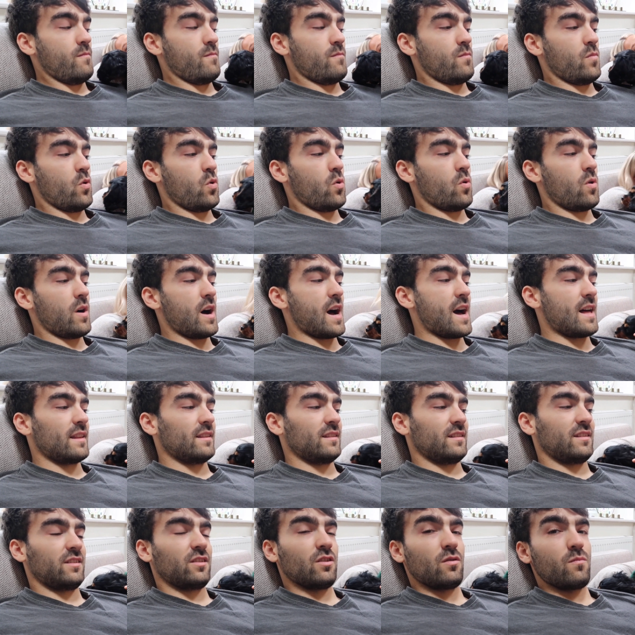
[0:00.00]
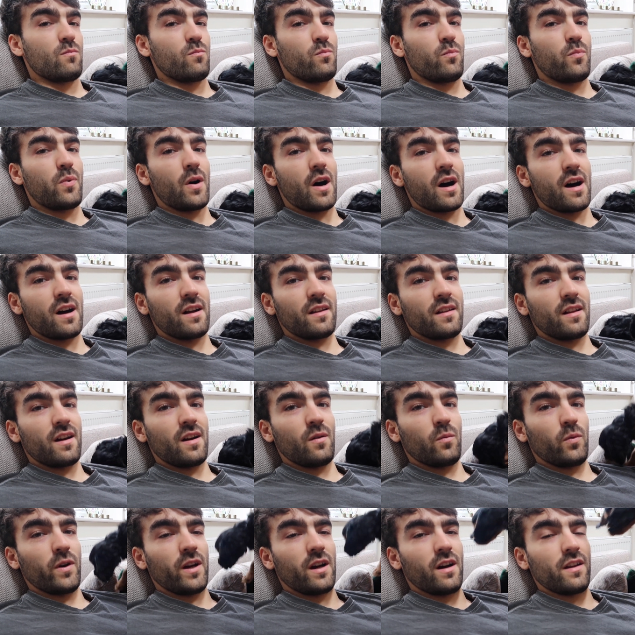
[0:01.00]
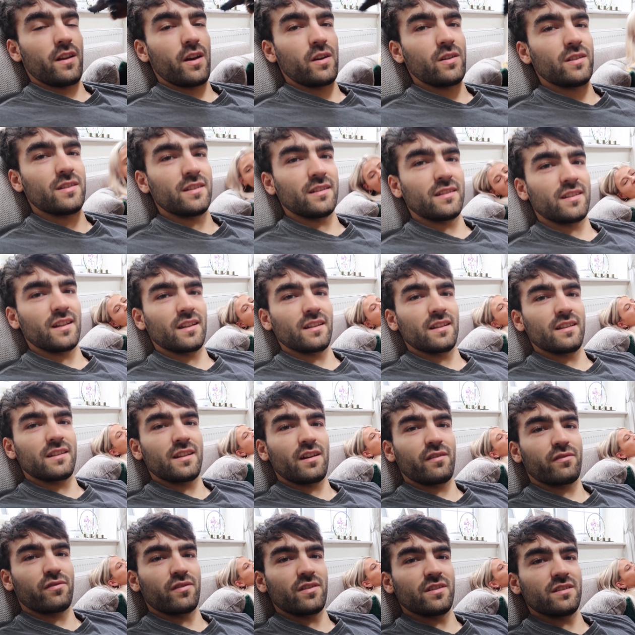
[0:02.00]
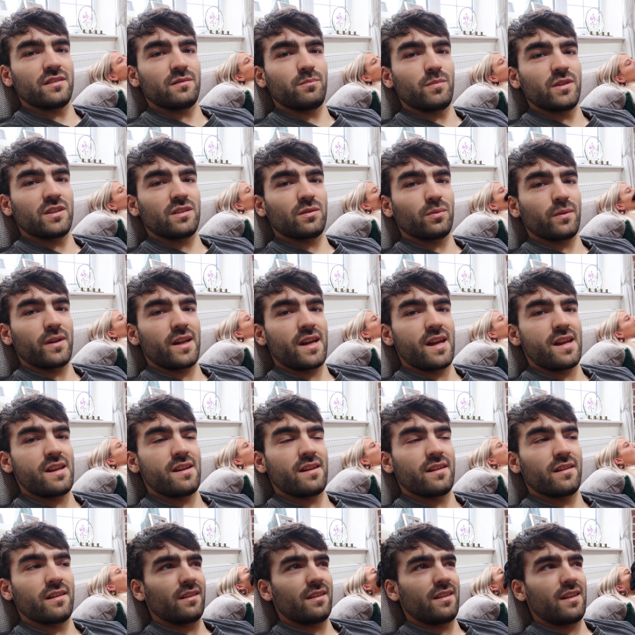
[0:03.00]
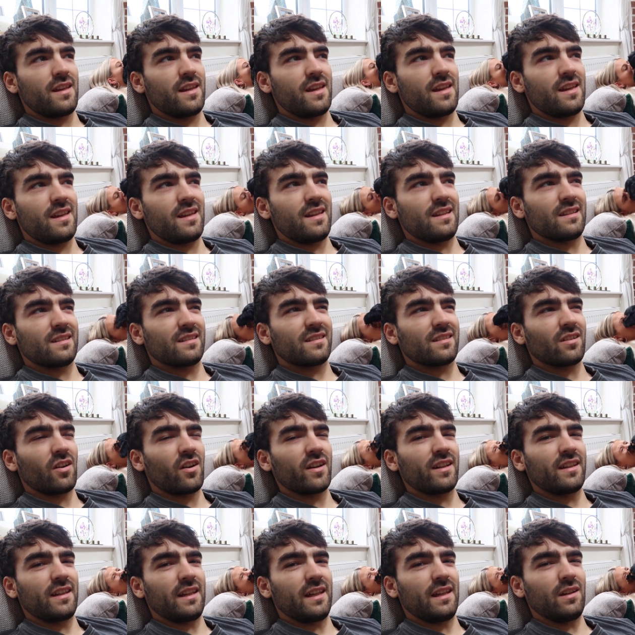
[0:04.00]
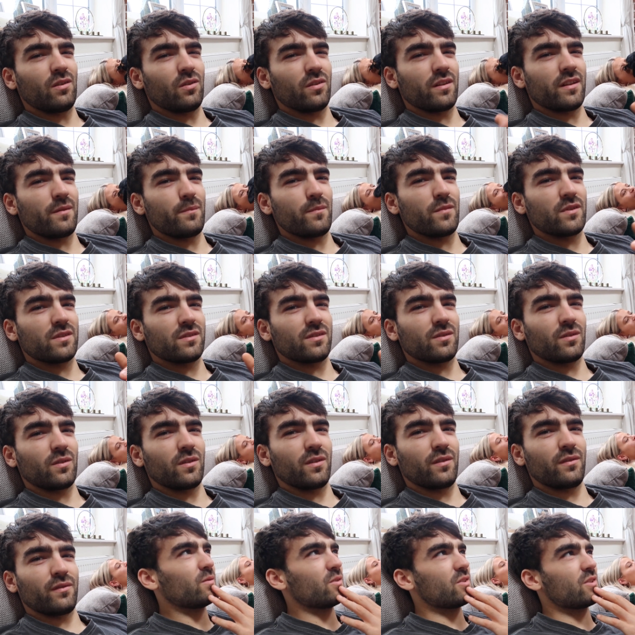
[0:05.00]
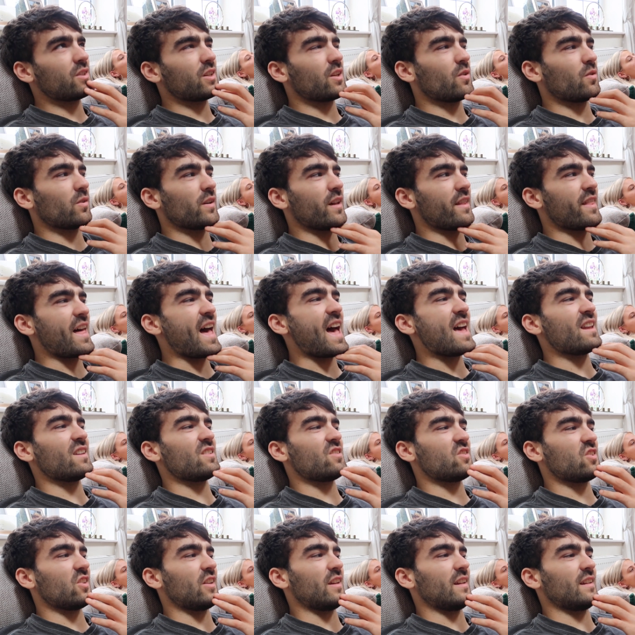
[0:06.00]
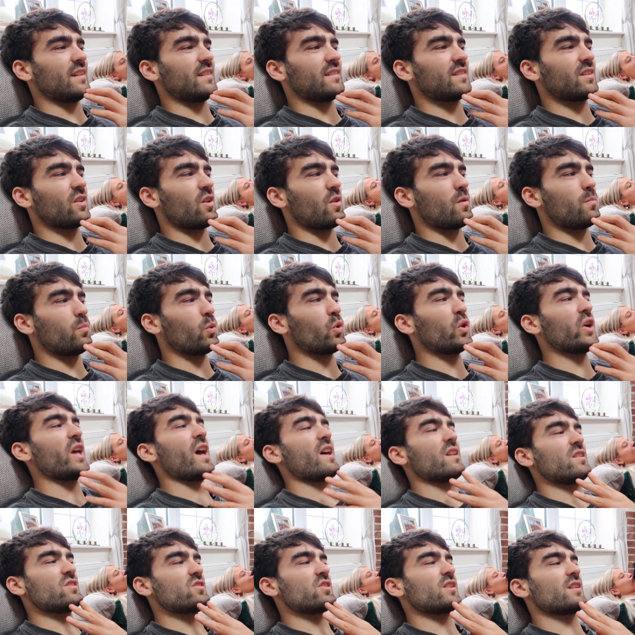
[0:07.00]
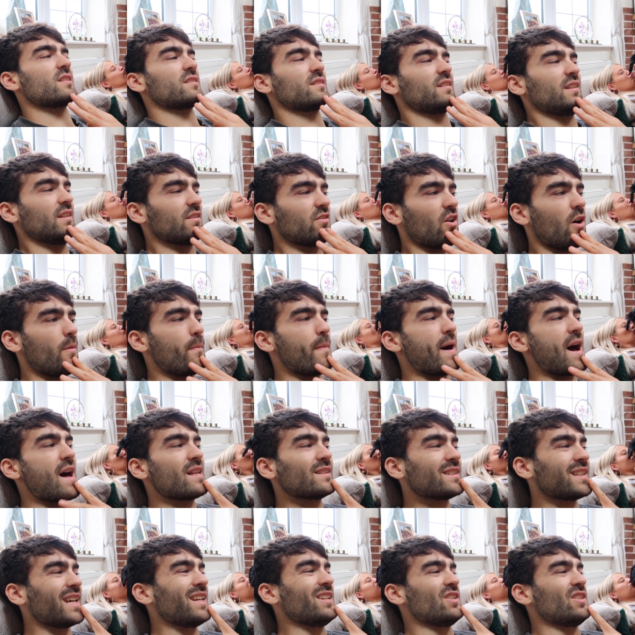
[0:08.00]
More handsome, but we are noticing the difference between the psyche, or the sort of, what do you call it, the energy. He's got a boy energy, hasn't he? He's got a man's